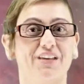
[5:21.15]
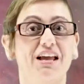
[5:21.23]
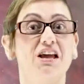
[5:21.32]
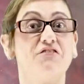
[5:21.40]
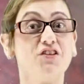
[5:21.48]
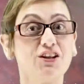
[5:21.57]

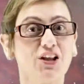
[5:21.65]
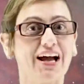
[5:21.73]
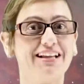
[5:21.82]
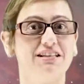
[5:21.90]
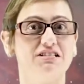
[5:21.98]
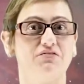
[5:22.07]
If you like
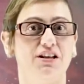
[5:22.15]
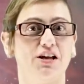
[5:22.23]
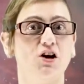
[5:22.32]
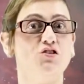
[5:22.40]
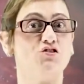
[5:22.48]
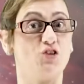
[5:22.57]
this
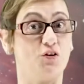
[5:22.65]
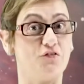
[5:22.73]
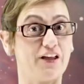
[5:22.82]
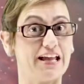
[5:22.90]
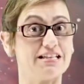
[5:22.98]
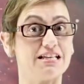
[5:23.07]
video, don't
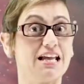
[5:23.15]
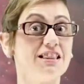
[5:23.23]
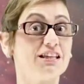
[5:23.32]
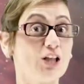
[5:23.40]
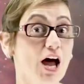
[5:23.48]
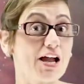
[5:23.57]
forget to hit the
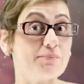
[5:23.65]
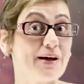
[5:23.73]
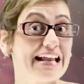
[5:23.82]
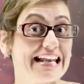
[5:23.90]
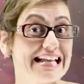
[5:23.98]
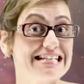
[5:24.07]
like
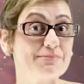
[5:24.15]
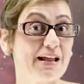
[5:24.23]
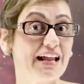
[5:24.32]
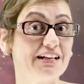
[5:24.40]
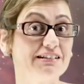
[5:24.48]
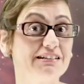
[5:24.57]
button under
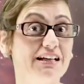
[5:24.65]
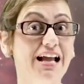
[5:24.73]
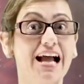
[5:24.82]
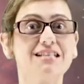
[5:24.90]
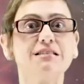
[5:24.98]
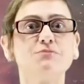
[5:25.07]
me
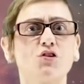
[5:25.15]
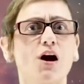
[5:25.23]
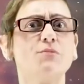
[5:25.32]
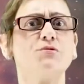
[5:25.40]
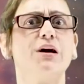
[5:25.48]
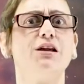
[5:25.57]
and
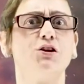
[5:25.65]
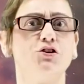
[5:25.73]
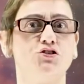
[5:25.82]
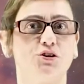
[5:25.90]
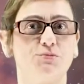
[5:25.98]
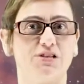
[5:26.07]
subscribe to our
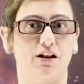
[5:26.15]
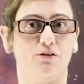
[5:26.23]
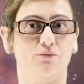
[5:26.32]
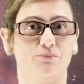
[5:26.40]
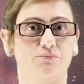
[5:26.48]
YouTube channel.